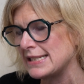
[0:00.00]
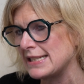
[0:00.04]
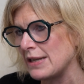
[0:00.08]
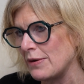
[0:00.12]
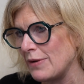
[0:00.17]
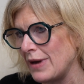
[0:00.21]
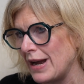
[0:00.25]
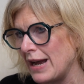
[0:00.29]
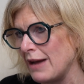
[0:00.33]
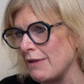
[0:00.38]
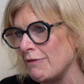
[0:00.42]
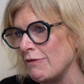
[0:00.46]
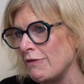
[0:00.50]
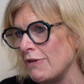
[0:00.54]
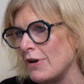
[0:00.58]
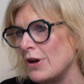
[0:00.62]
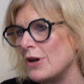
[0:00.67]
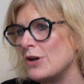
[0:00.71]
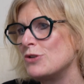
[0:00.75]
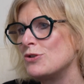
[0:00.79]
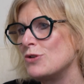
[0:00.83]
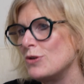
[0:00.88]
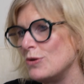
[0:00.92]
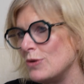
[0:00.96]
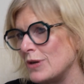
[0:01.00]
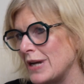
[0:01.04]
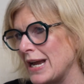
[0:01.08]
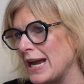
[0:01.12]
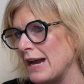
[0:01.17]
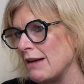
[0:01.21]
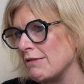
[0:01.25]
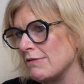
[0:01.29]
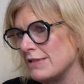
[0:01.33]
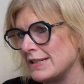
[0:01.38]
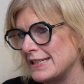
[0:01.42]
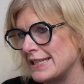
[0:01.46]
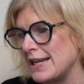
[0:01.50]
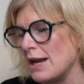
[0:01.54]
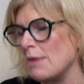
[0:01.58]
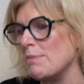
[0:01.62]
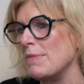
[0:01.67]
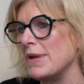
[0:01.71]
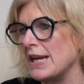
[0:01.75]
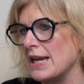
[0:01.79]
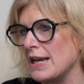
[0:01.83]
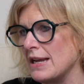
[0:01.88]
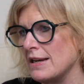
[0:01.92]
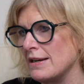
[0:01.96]
so have 2 carers
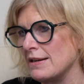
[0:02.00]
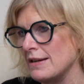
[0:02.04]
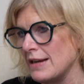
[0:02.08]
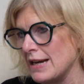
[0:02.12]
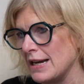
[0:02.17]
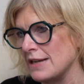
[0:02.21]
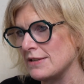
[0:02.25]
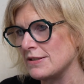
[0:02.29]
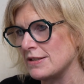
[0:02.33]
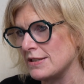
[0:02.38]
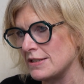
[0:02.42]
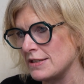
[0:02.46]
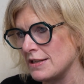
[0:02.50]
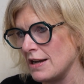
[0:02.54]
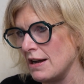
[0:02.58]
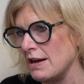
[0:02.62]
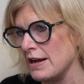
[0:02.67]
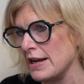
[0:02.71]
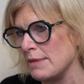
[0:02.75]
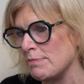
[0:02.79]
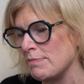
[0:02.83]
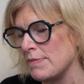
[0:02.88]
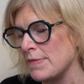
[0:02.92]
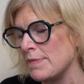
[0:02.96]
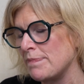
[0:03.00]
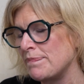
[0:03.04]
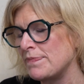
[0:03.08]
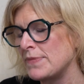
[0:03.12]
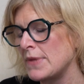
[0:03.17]
coming in at a time.